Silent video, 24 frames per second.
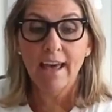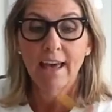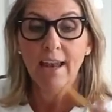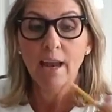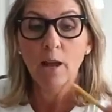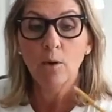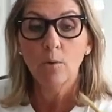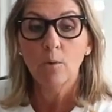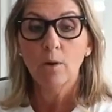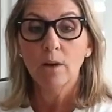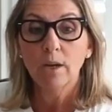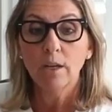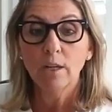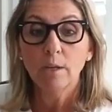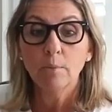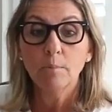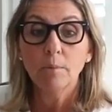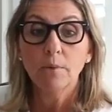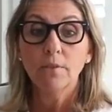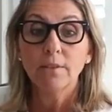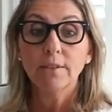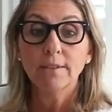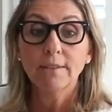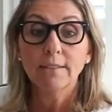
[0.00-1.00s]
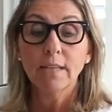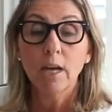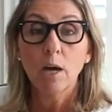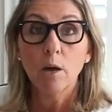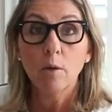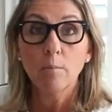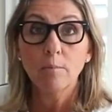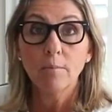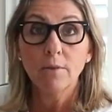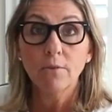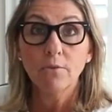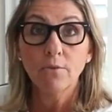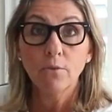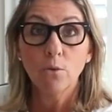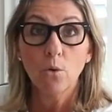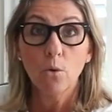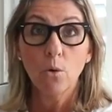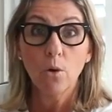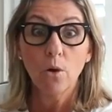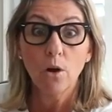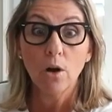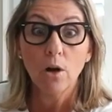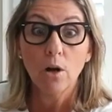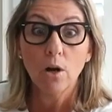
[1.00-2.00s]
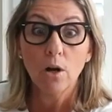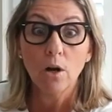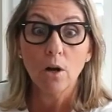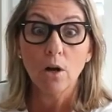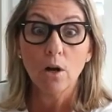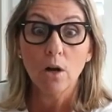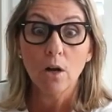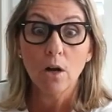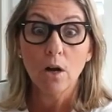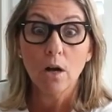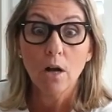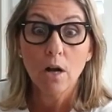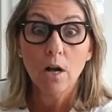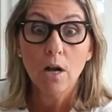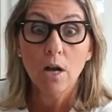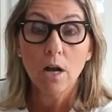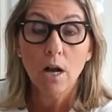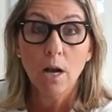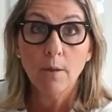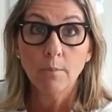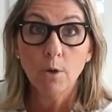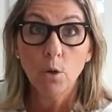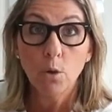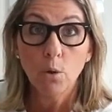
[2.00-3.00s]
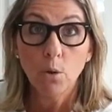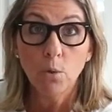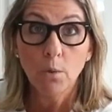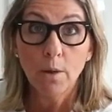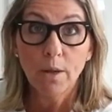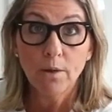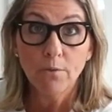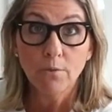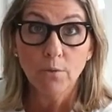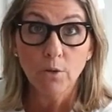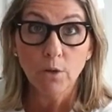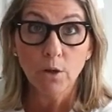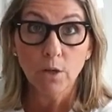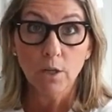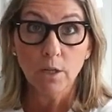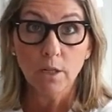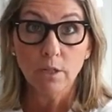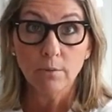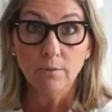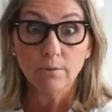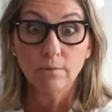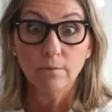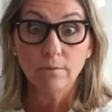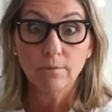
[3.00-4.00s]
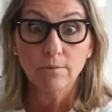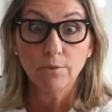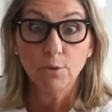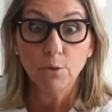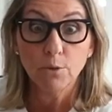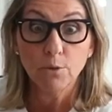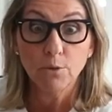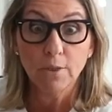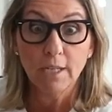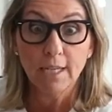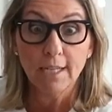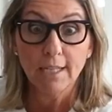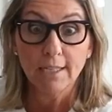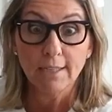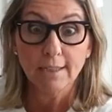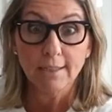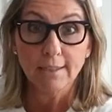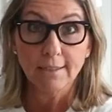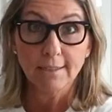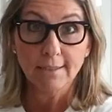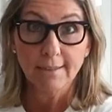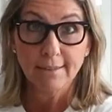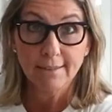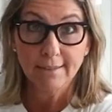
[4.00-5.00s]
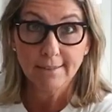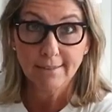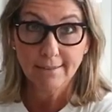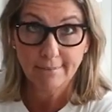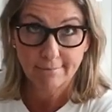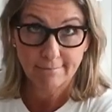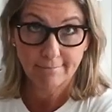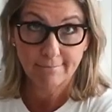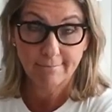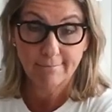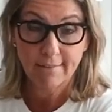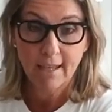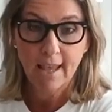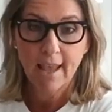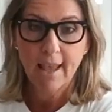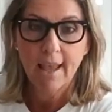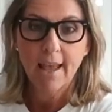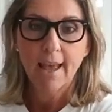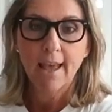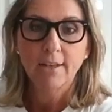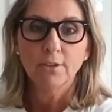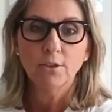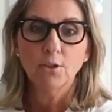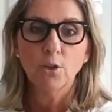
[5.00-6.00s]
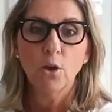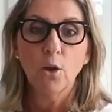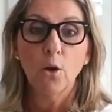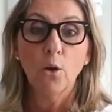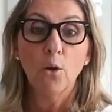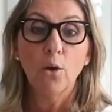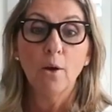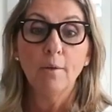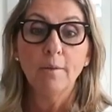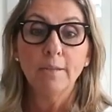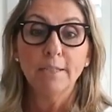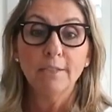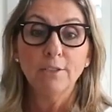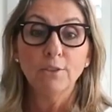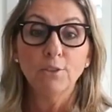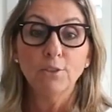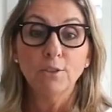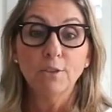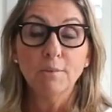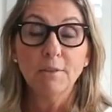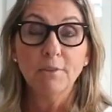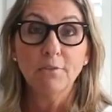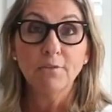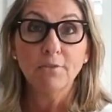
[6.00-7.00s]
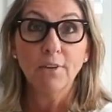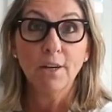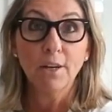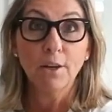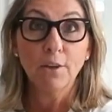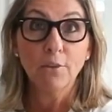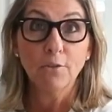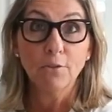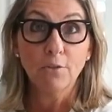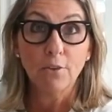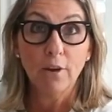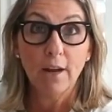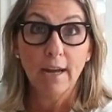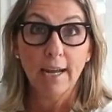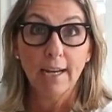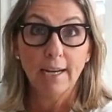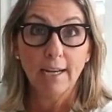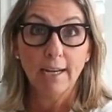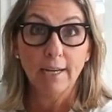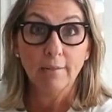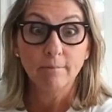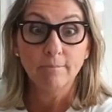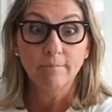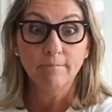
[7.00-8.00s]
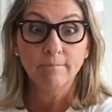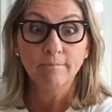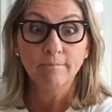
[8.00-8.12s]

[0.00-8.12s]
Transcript: And I wanted to put this out before I'm going away for a few days. So I might do something fun on Friday.